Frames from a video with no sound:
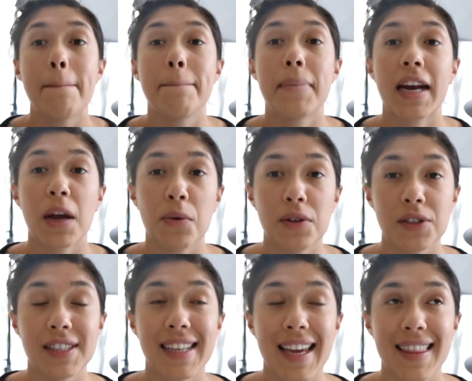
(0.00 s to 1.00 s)
but I will
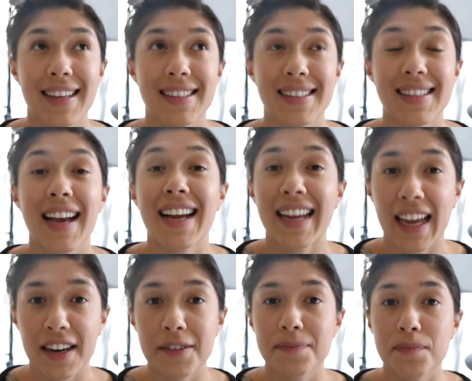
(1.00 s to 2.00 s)
say this
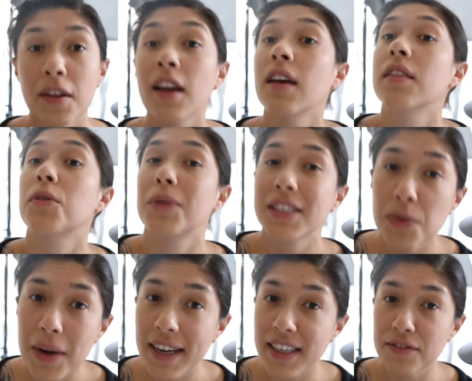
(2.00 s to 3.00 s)
again. The reason
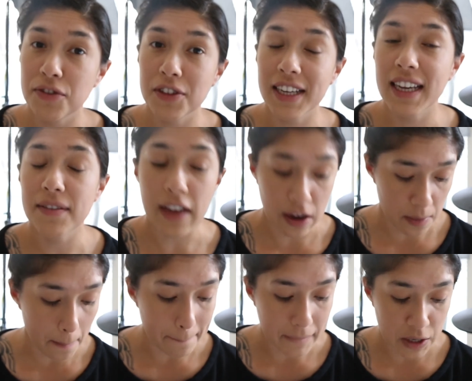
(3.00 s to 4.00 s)
why I didn't fully give
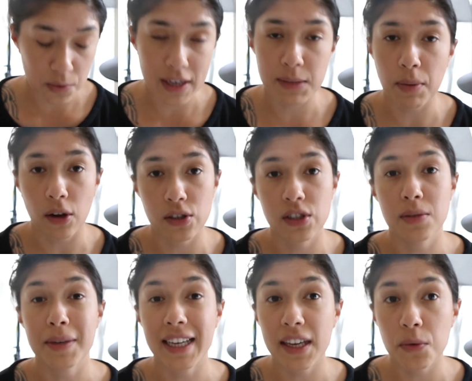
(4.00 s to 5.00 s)
out Midwest Bottles to
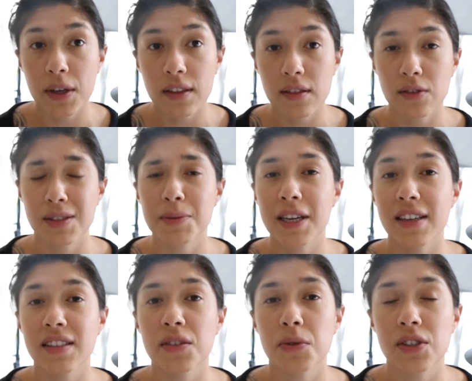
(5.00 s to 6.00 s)
begin with is
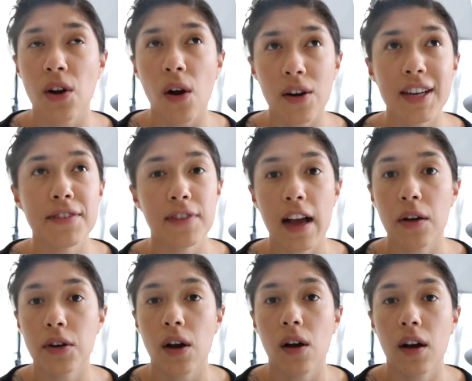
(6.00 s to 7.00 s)
because it was already
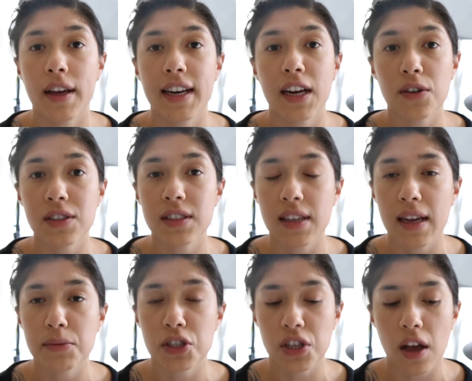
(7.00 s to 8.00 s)
found on Erin's
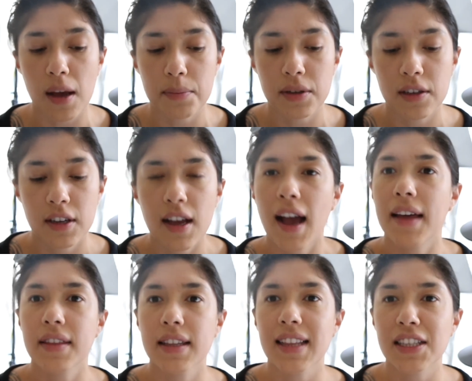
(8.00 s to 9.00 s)
Slime Shop. I
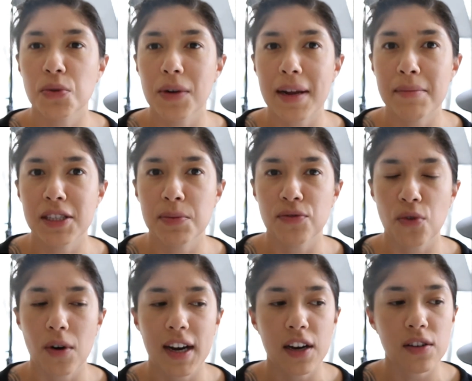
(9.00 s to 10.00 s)
think that's what I missed
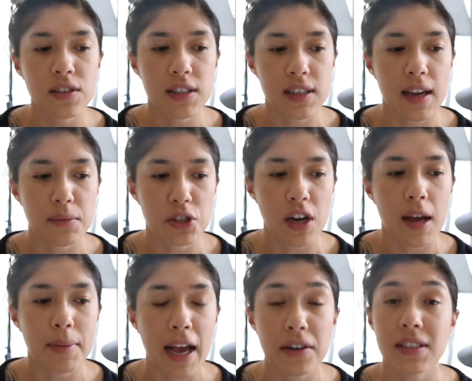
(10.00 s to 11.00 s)
before. Erin's Slime
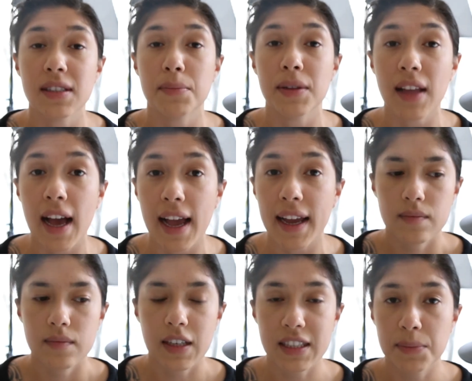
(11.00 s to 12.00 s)
Shop had a supply,
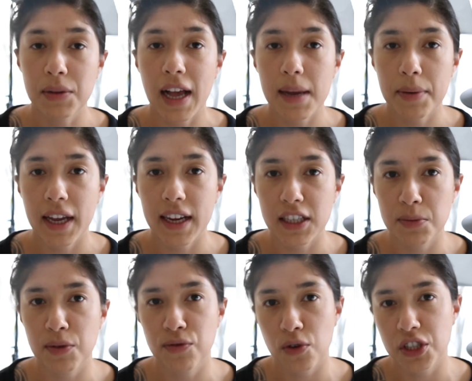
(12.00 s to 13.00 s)
a supply page
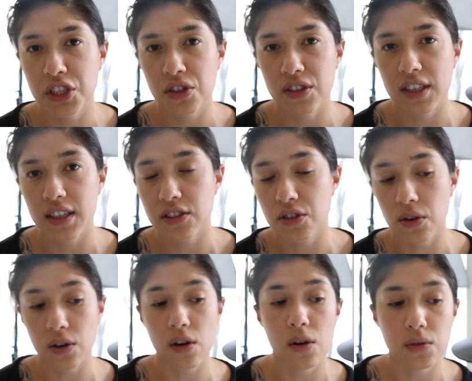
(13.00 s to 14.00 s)
before she turned it into
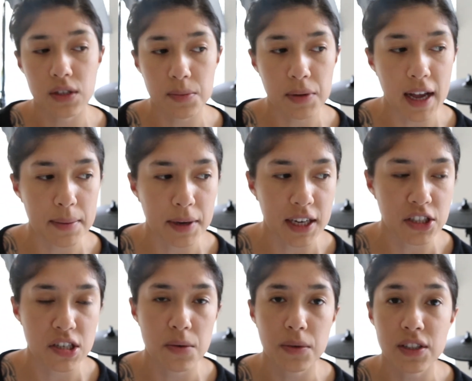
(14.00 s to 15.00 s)
her own supply page,
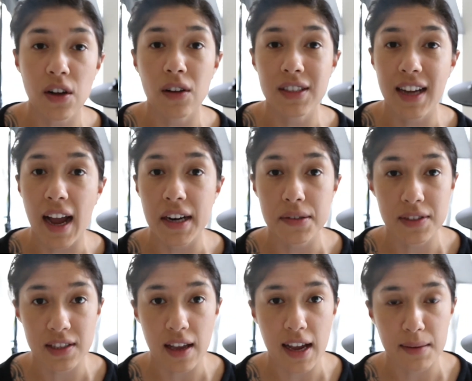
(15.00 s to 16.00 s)
and it was called Guide of
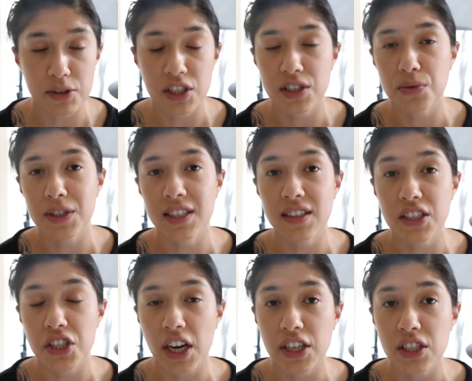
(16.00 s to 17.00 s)
Slime. She has recently
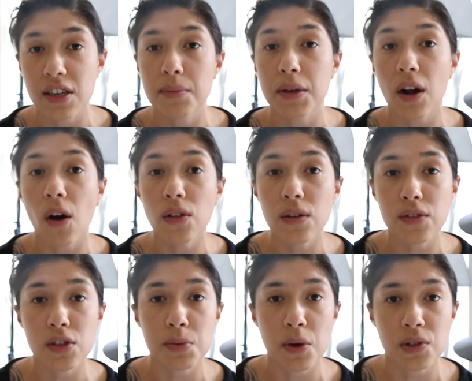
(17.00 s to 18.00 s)
changed it, but all of
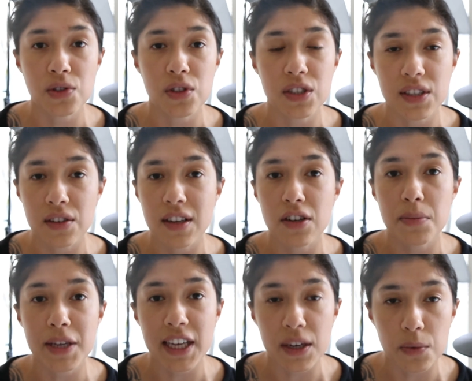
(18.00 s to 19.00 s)
those posts are still there to
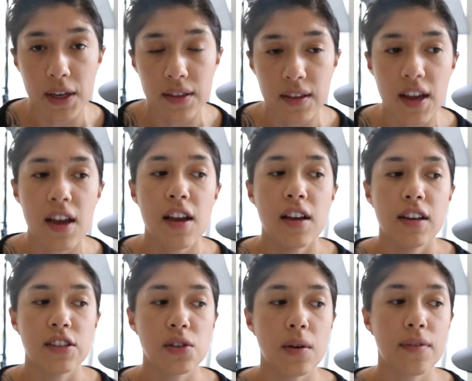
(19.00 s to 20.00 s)
begin with.
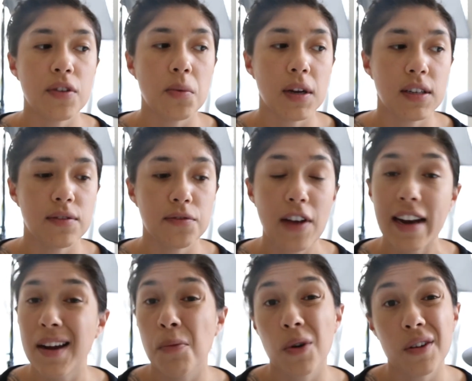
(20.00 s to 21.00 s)
So if you want to
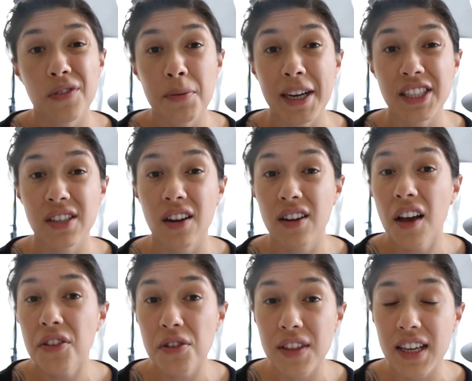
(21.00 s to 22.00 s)
find out more information on
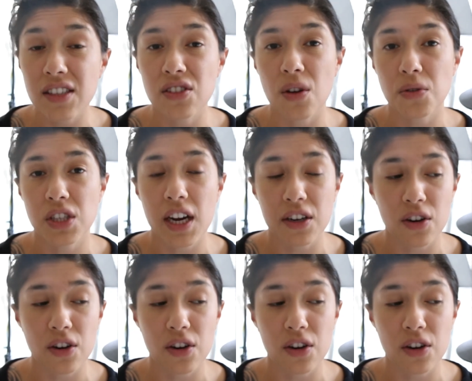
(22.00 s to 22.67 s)
other things, go check